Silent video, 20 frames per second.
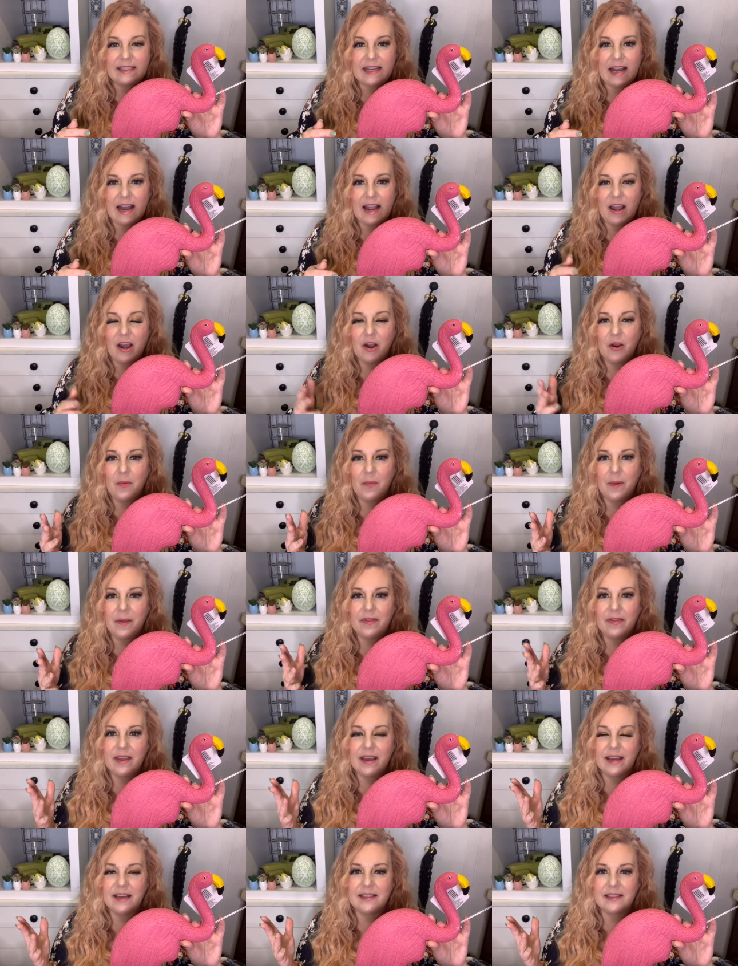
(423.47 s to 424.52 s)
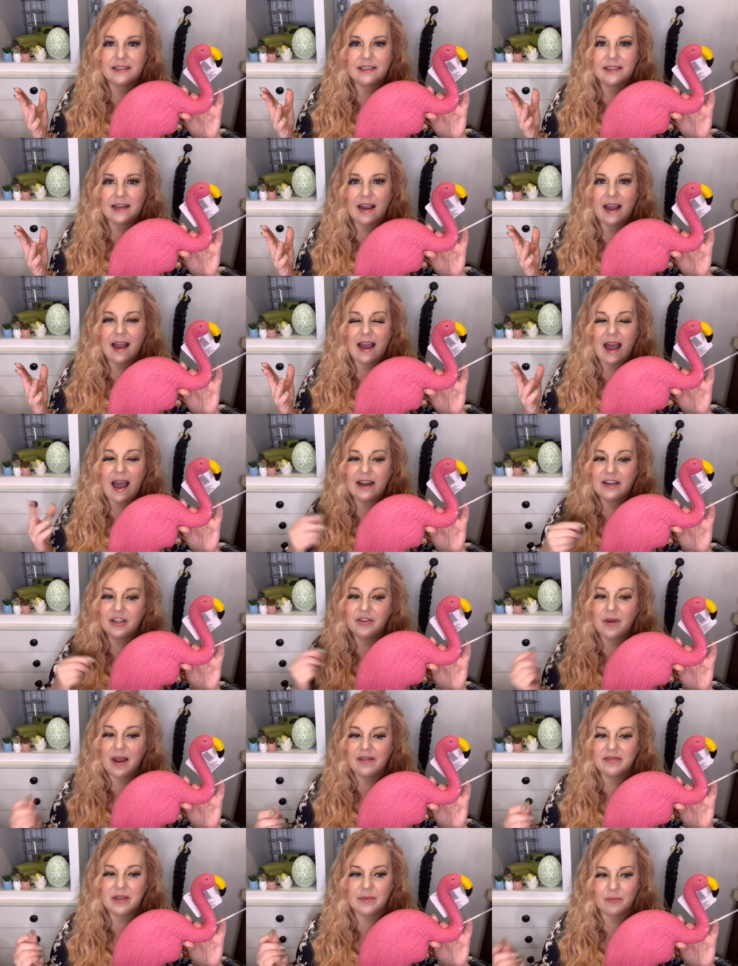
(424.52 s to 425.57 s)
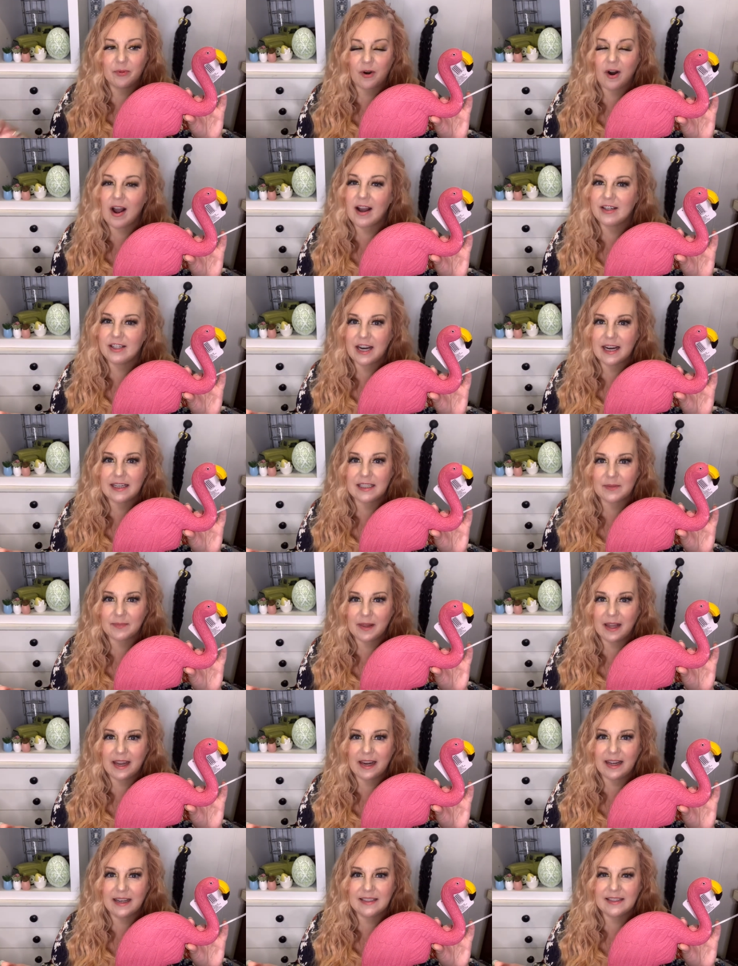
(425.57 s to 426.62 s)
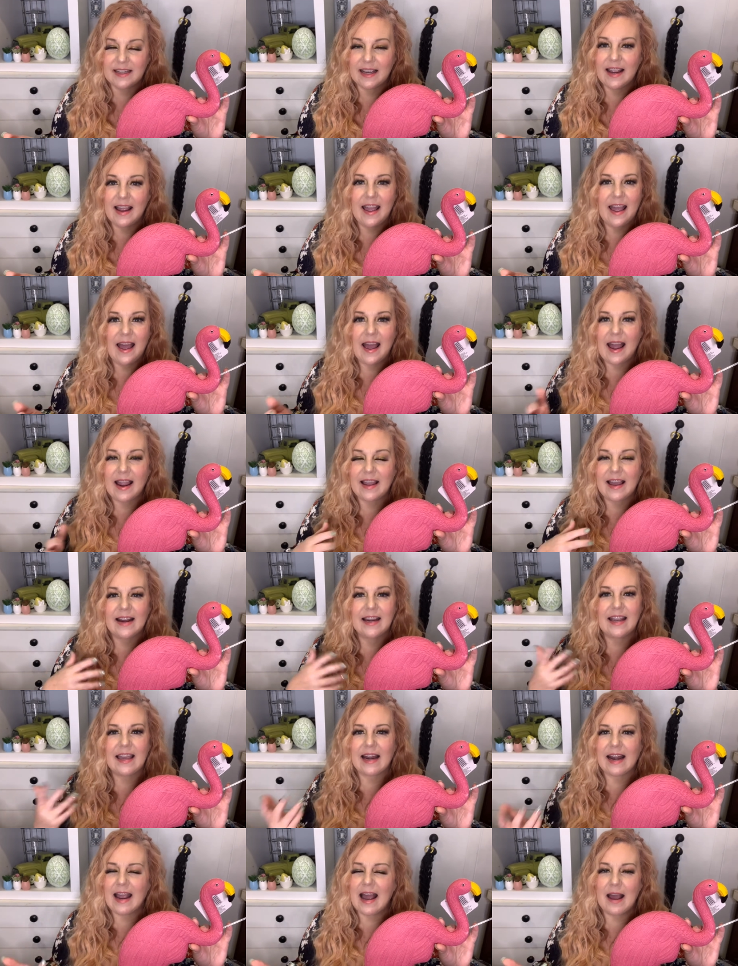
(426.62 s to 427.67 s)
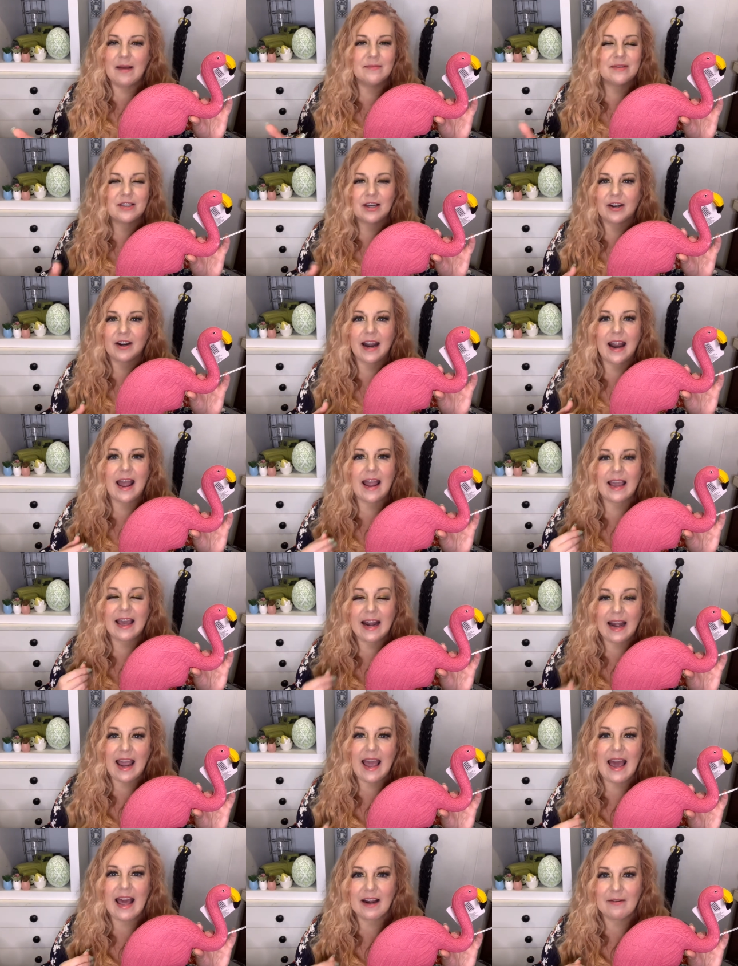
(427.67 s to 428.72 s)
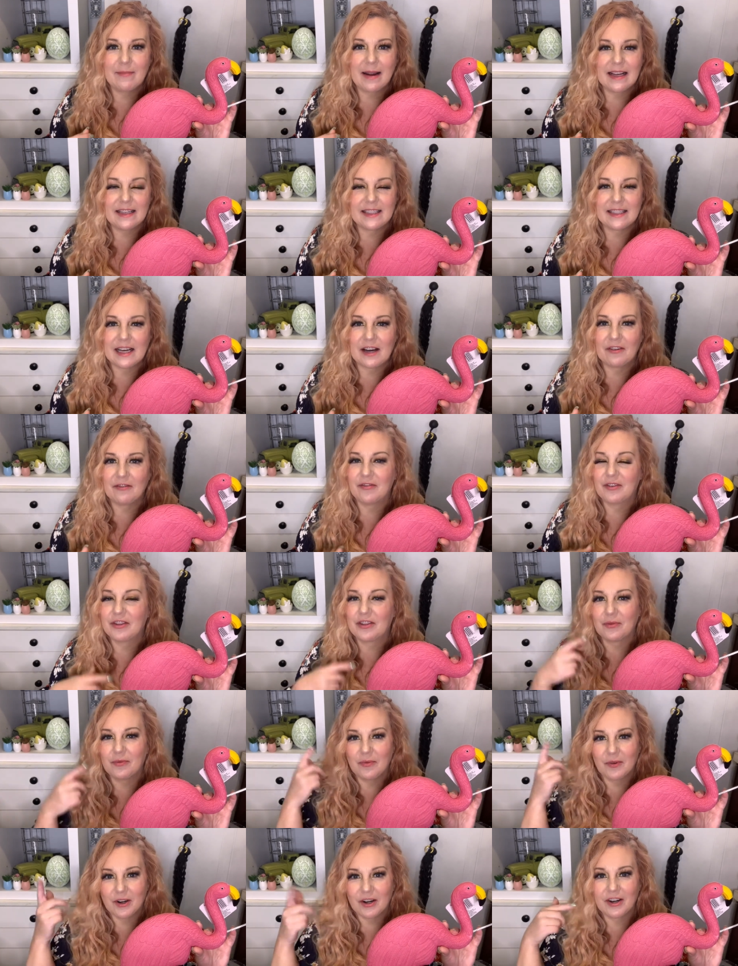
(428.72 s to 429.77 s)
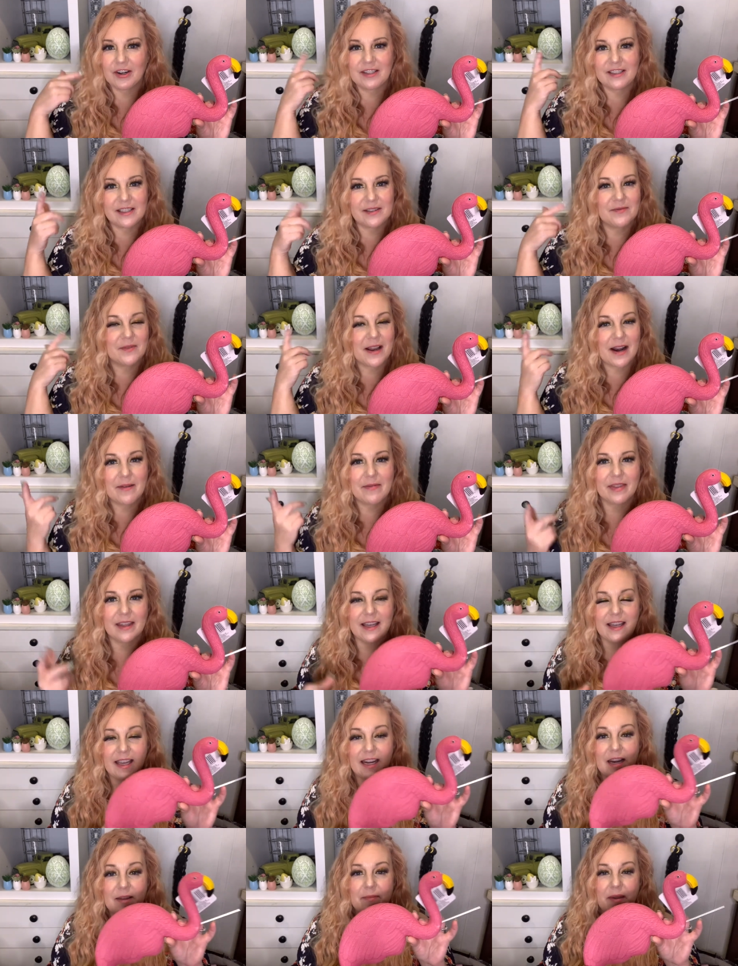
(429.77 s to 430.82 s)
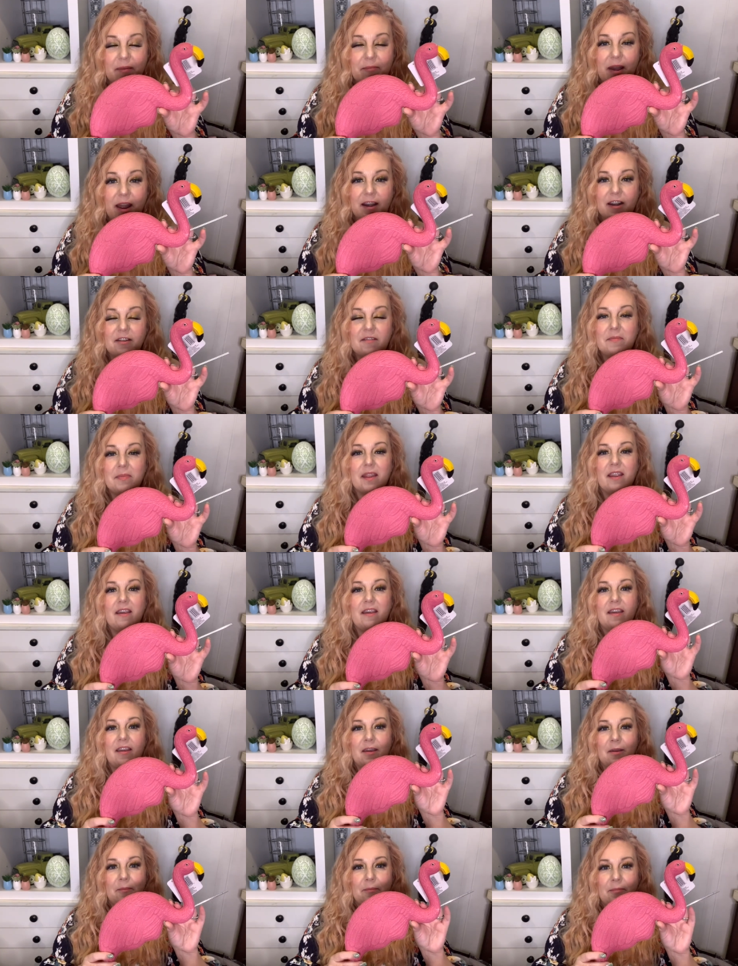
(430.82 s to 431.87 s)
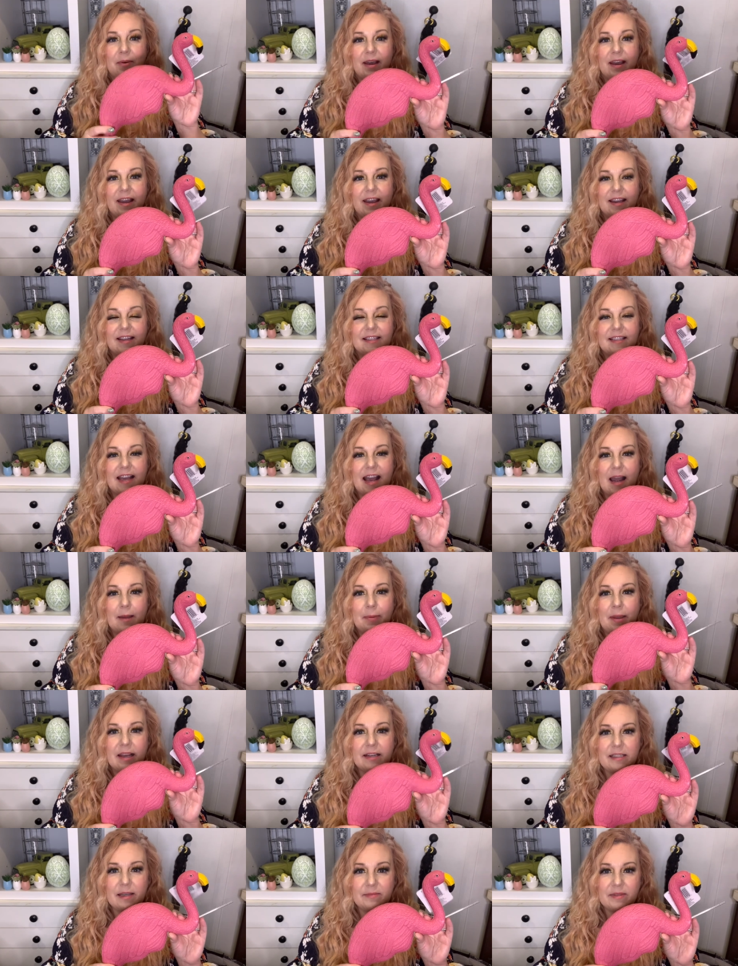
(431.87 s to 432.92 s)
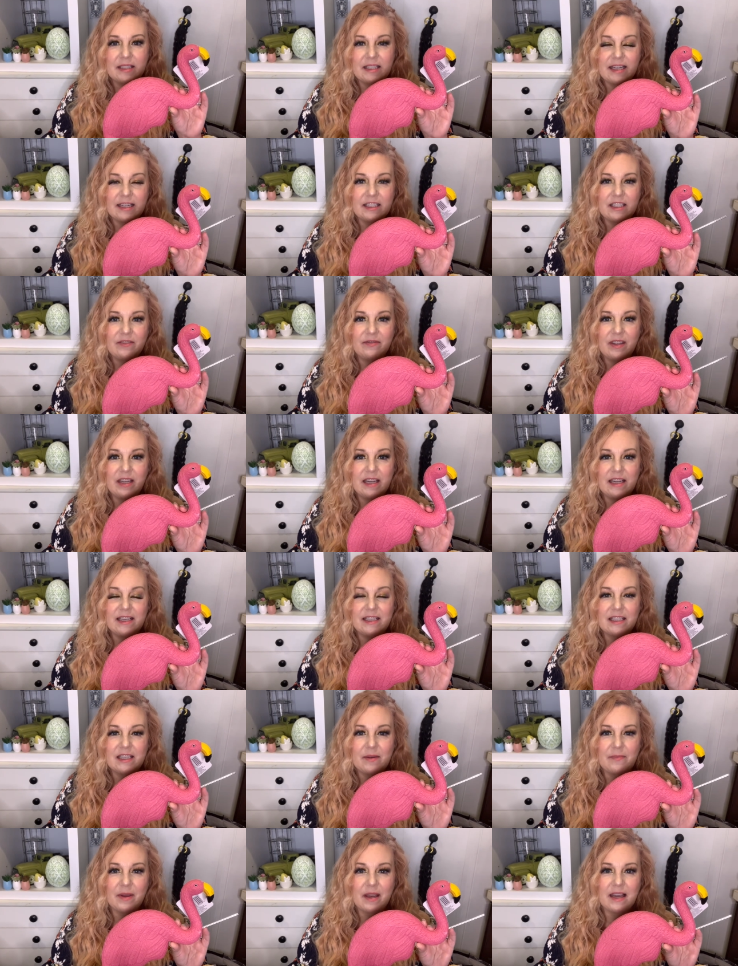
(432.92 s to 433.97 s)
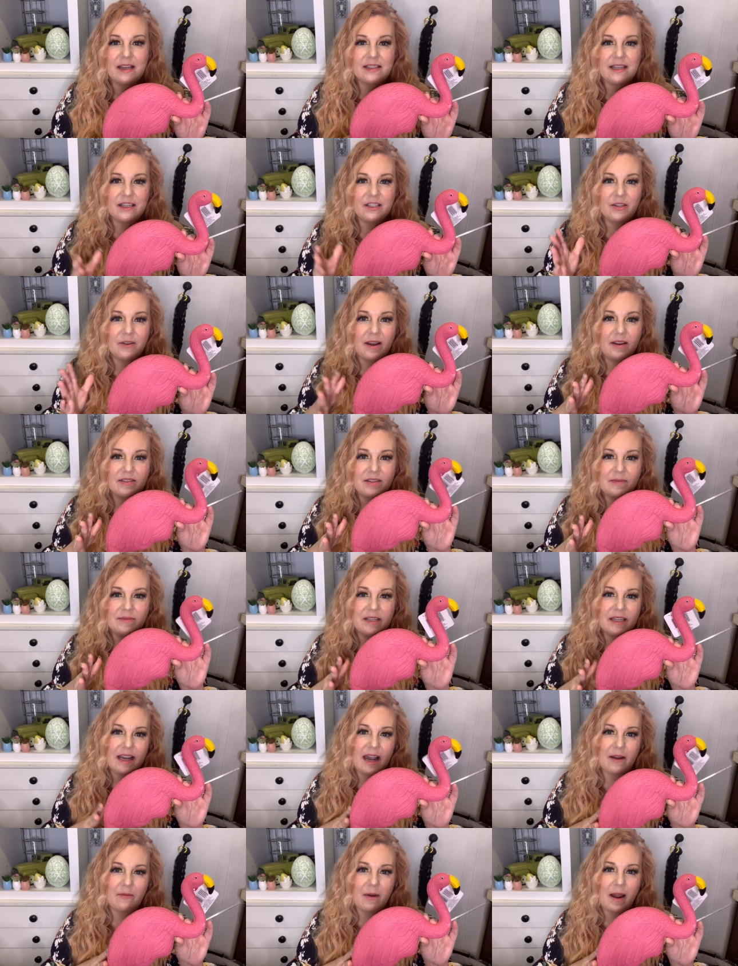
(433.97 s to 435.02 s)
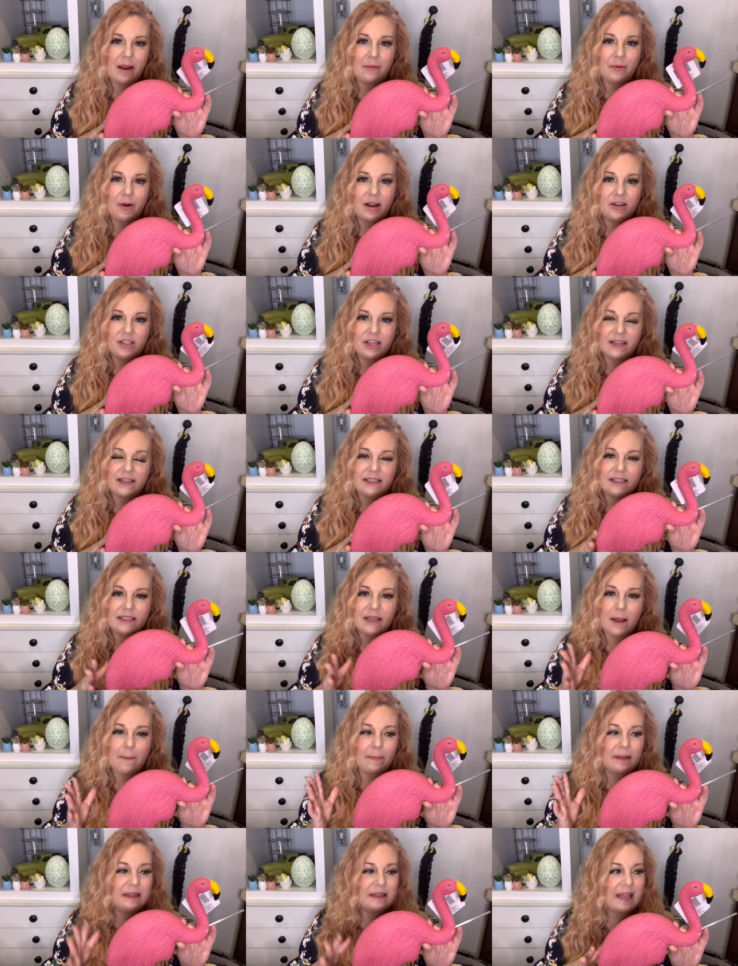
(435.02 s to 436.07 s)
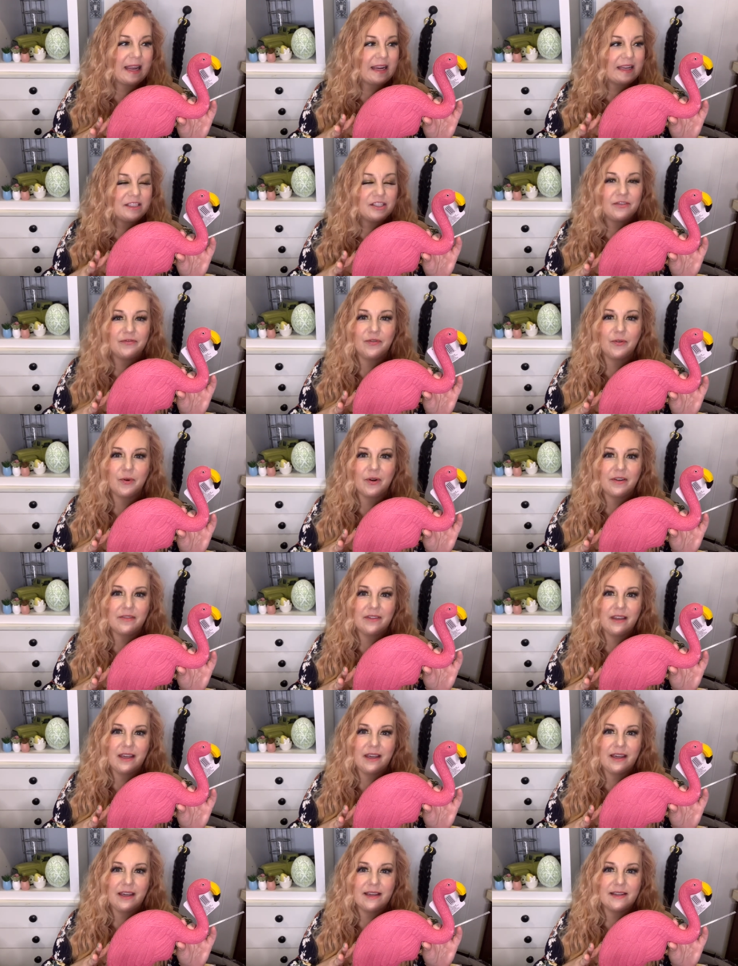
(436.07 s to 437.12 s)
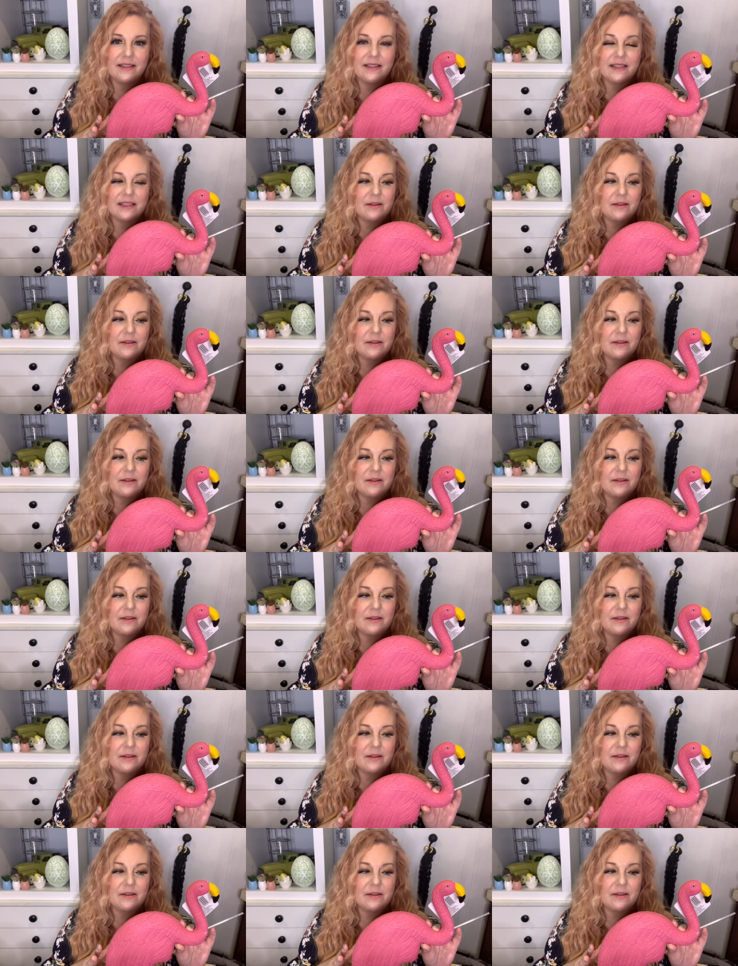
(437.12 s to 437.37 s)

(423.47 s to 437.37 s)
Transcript: I hope that I do have some projects planned. I get ahead of myself with the words and what I'm thinking in my mind. But I picked up 6 of these because I do have some DIY projects planned for these.